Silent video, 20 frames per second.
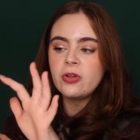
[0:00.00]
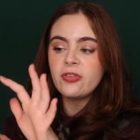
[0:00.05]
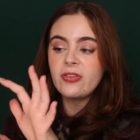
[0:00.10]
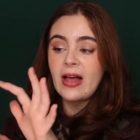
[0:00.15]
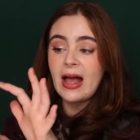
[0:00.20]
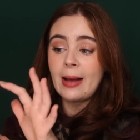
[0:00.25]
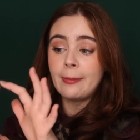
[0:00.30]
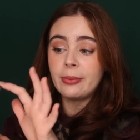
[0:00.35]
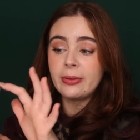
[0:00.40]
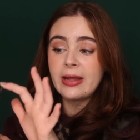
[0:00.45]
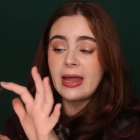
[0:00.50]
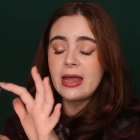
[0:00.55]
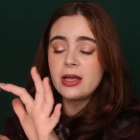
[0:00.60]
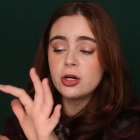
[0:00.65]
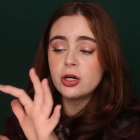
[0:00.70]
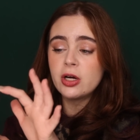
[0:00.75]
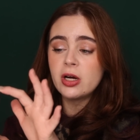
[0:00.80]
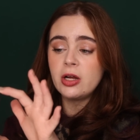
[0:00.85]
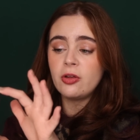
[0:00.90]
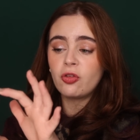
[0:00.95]
this
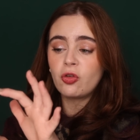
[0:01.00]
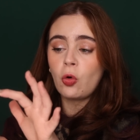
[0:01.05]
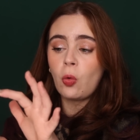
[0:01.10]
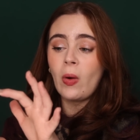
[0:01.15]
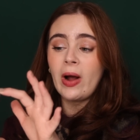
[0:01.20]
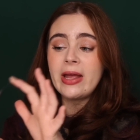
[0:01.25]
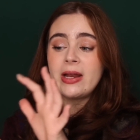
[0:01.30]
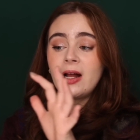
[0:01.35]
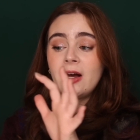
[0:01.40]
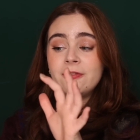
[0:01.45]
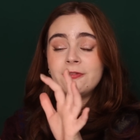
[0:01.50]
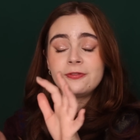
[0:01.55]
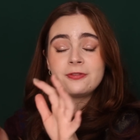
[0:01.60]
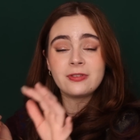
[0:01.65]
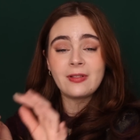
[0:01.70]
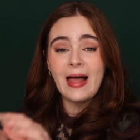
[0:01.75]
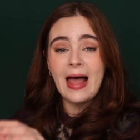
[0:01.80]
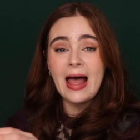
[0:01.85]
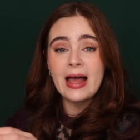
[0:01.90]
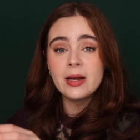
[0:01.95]
applicator is quite a
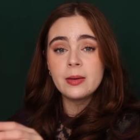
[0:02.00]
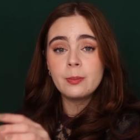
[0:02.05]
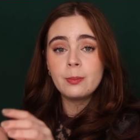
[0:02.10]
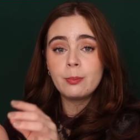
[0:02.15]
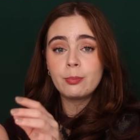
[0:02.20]
flat